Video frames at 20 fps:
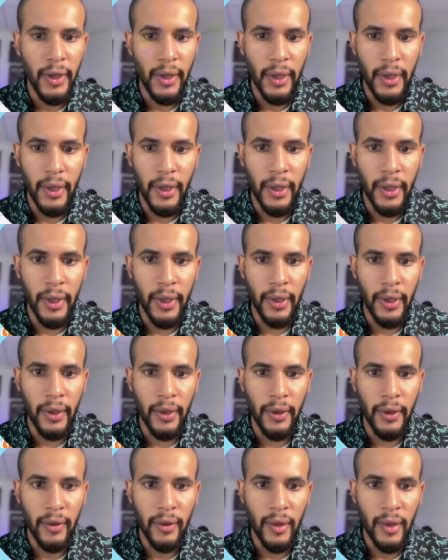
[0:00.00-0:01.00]

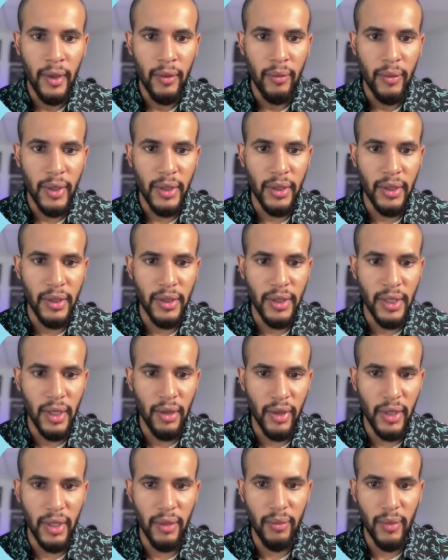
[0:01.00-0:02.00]
But there's not
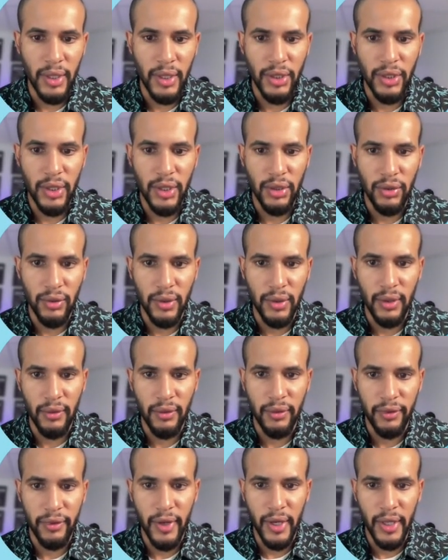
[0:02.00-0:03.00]
really much that you
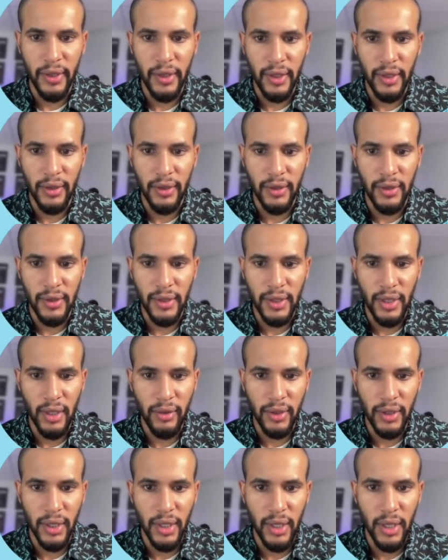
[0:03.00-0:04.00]
can find here in the
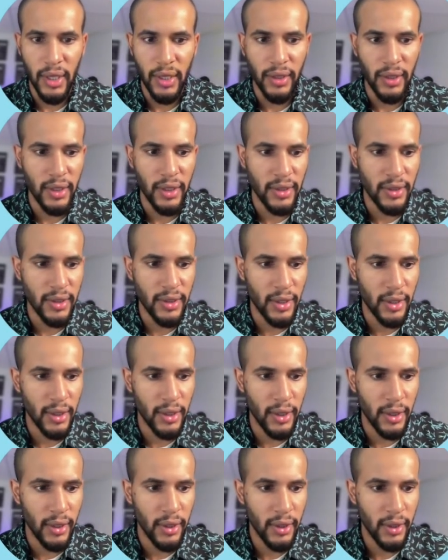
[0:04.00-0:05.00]
south end. There's
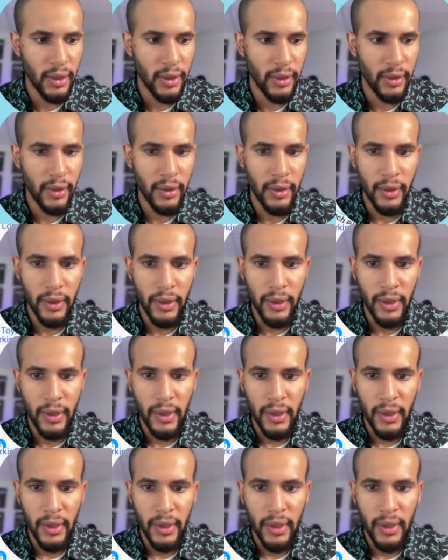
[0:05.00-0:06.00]
a
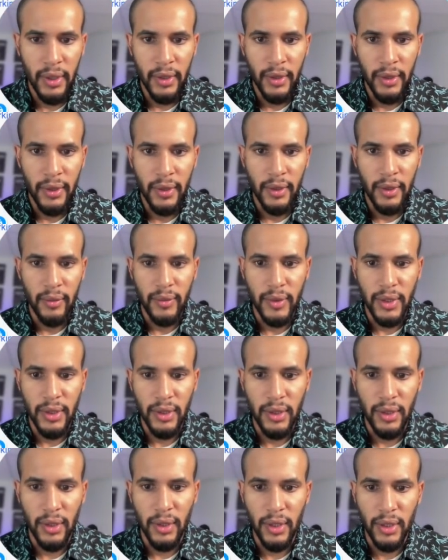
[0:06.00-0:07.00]

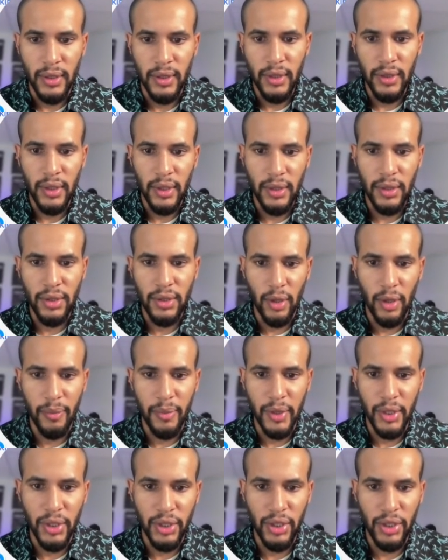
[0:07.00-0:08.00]
there's a
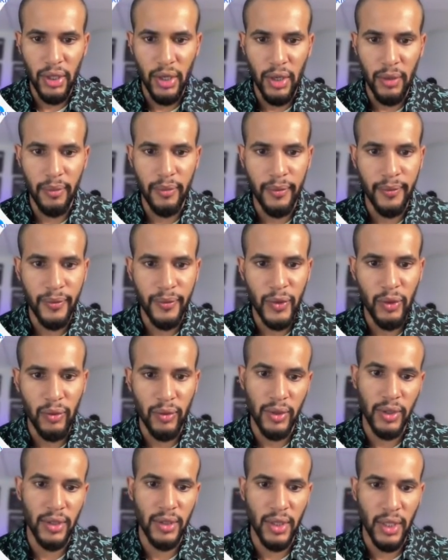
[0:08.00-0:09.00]
Stop and Shop,
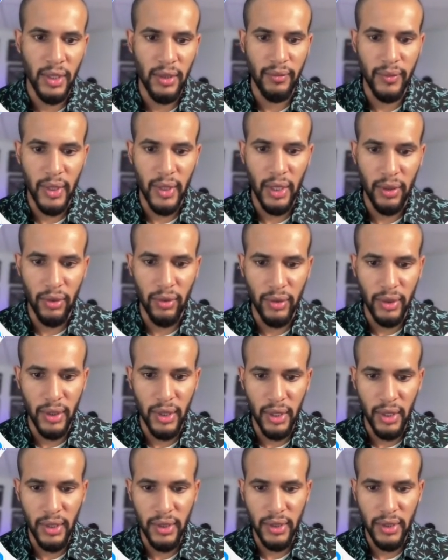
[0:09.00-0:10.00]
which is I go
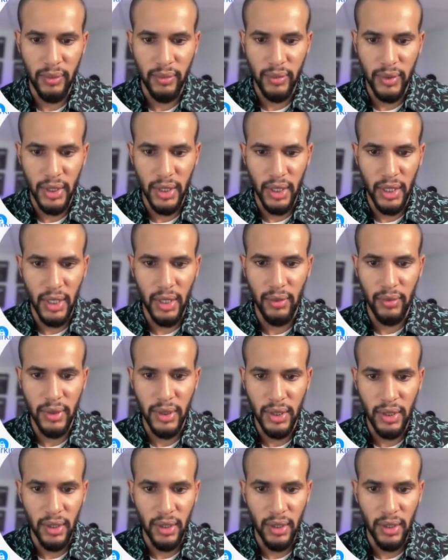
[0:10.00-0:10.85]
there sometimes.